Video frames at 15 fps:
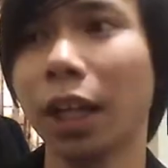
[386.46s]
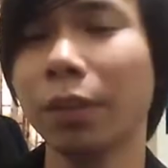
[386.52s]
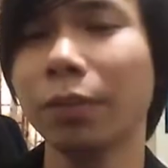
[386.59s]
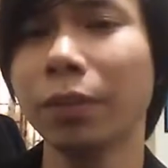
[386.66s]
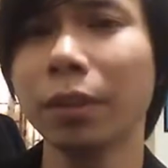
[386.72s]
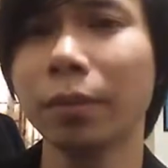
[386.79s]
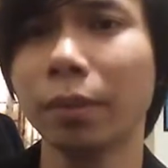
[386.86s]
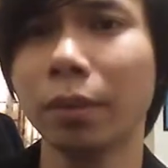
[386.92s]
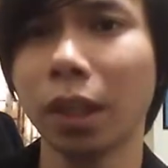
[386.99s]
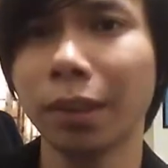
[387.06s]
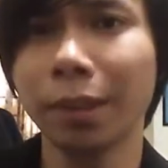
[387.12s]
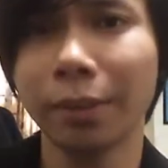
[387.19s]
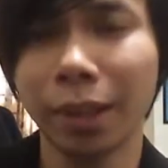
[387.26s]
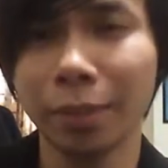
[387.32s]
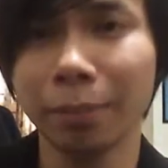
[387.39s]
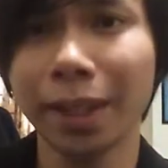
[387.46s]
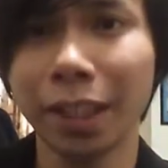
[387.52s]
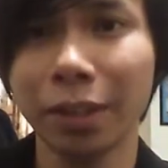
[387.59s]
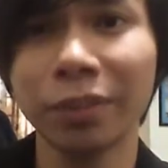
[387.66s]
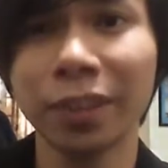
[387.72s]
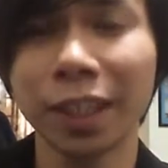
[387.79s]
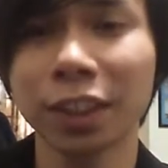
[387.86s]
it might
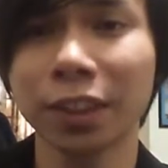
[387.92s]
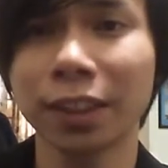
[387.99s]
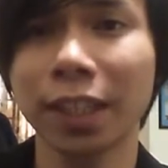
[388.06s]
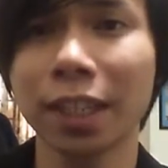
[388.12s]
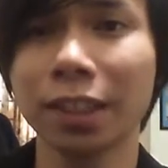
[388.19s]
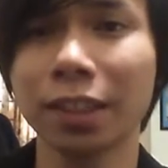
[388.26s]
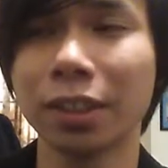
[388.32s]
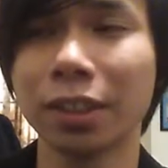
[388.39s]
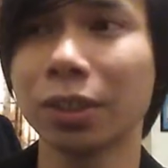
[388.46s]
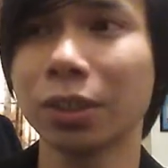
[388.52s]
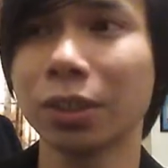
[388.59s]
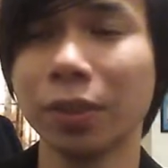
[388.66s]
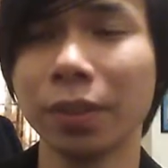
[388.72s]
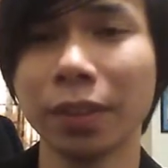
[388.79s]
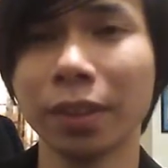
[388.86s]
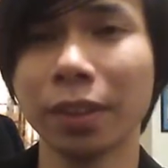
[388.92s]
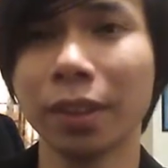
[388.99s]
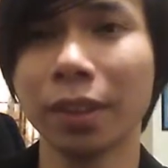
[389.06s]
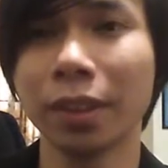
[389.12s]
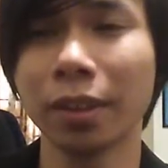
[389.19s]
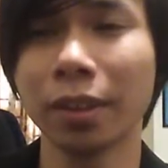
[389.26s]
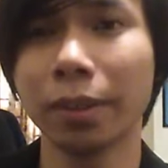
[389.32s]
even extend to
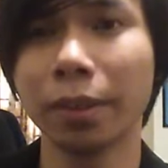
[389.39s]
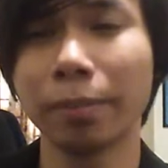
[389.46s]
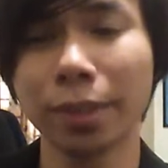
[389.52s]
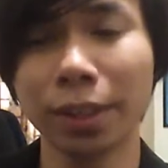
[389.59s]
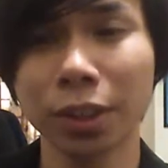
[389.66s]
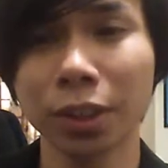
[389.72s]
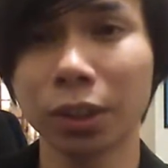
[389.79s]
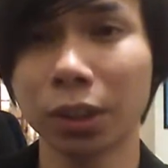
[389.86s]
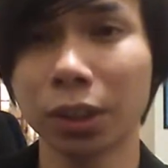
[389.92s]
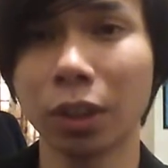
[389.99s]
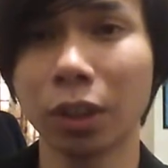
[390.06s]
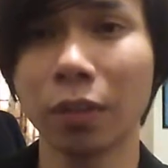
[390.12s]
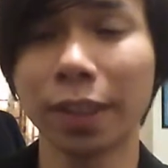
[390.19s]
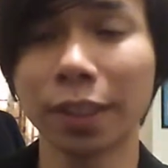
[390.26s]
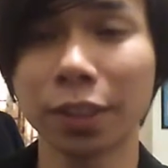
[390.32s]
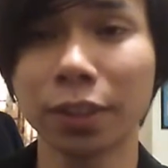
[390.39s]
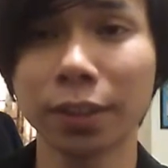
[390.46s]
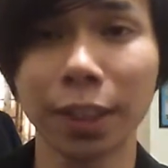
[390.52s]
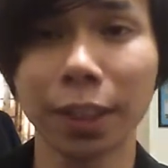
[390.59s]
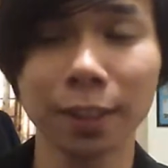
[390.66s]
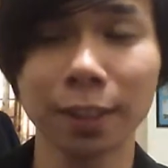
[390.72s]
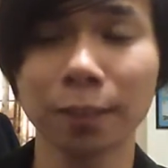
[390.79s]
the minister of that
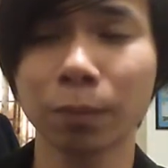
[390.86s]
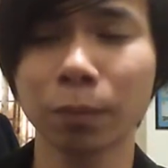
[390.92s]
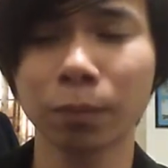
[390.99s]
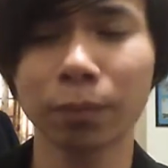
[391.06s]
state.